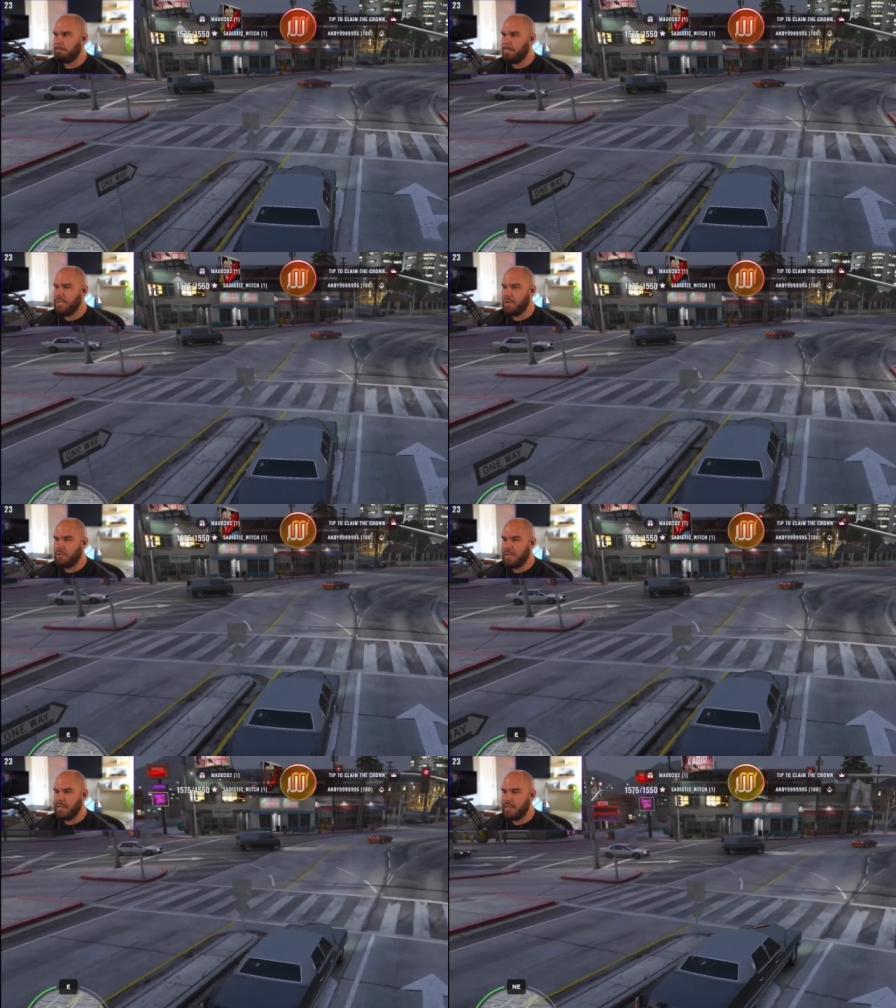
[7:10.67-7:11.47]
You
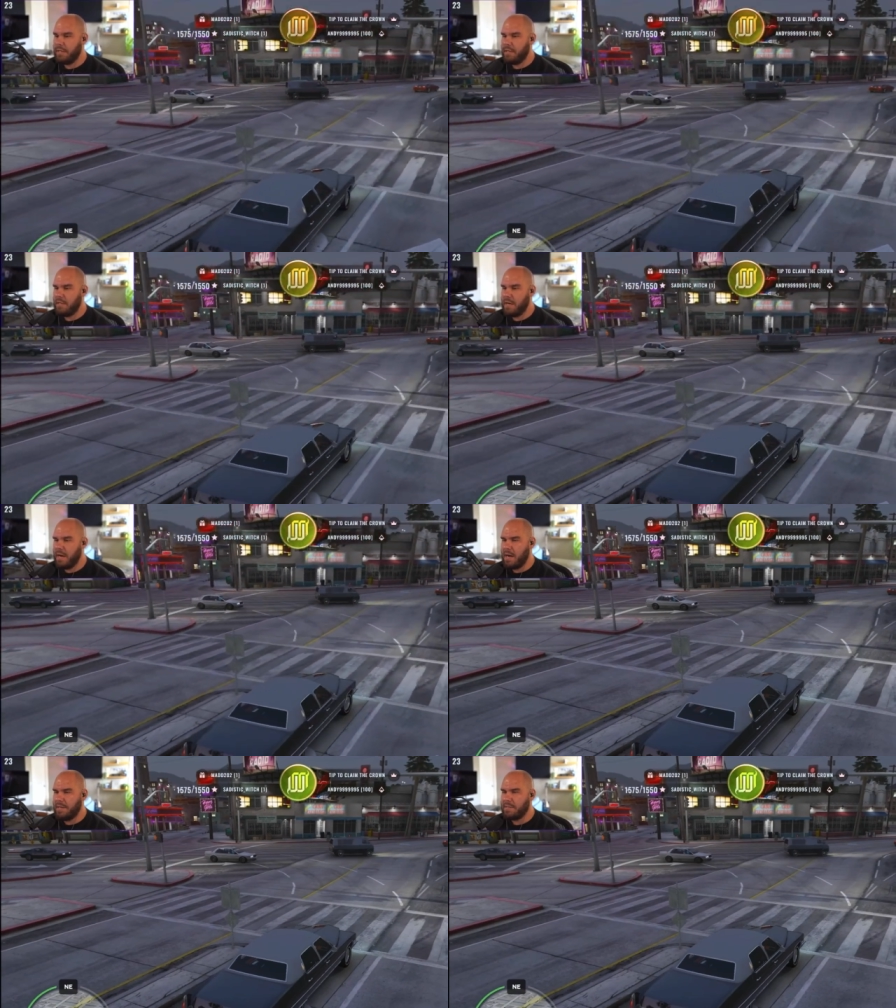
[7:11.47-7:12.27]
know, like
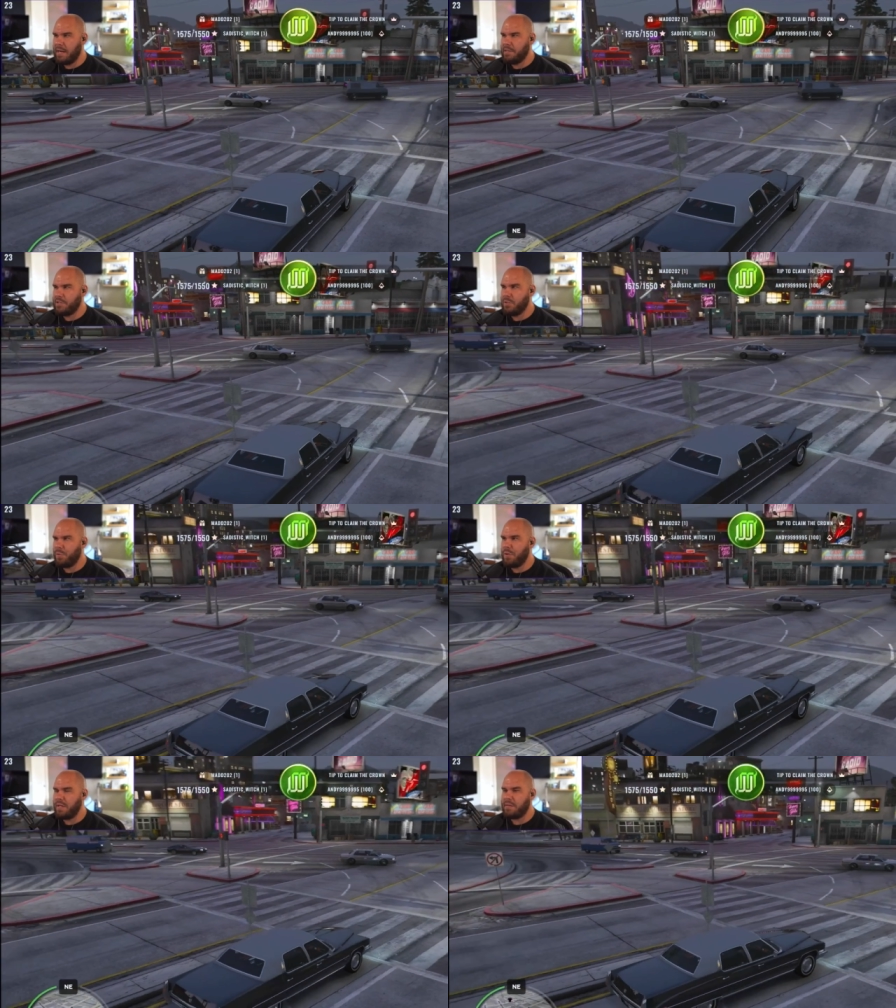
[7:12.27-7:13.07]
I, I do
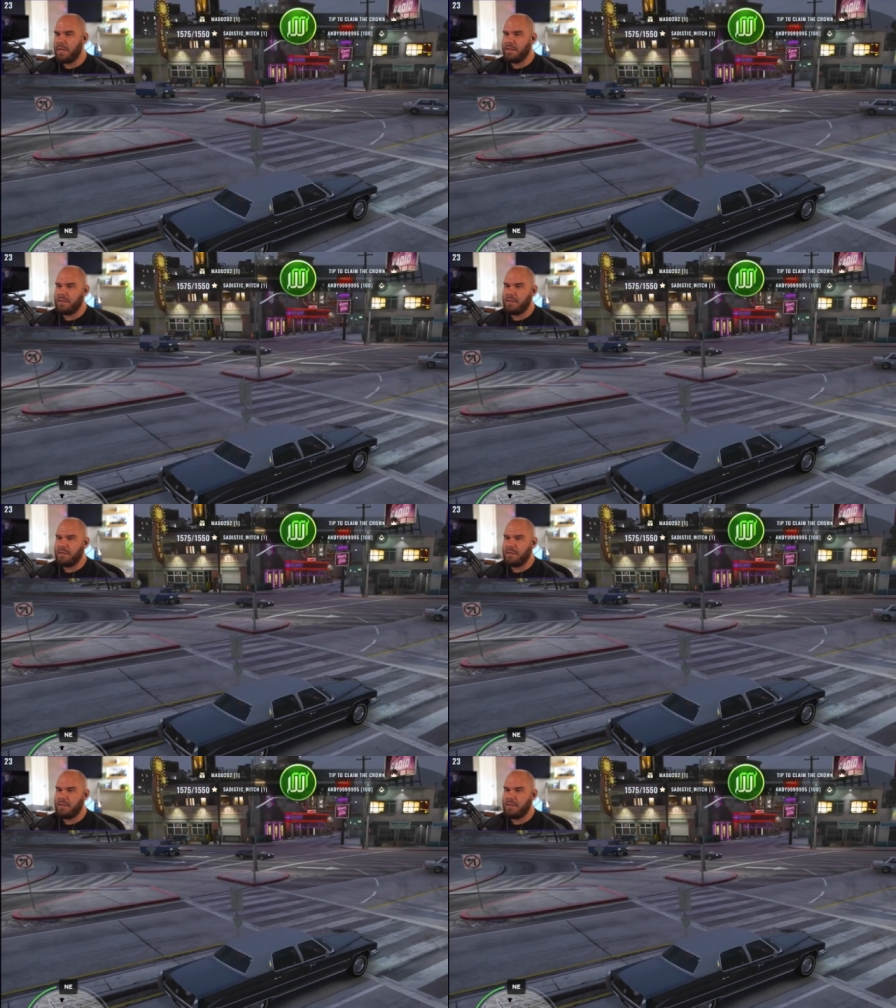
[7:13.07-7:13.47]
think that